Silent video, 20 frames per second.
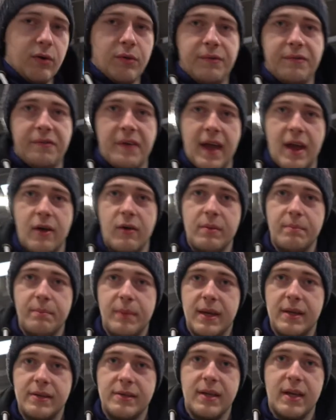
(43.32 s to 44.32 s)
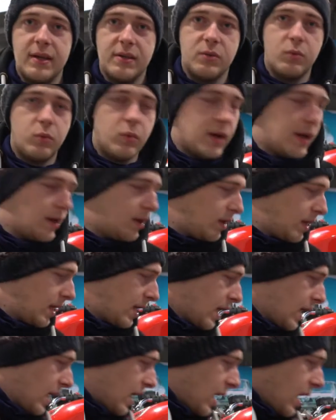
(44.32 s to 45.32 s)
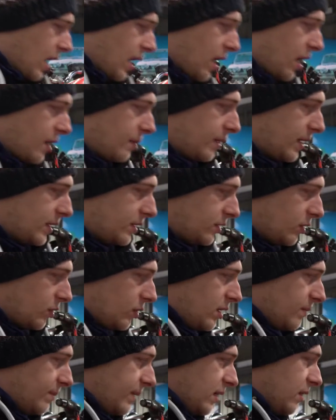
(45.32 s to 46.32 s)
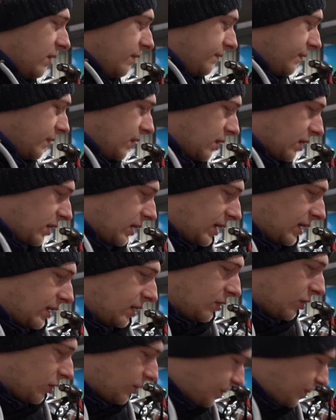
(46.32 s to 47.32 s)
fairing bits as well and doing a bit of cleaning up.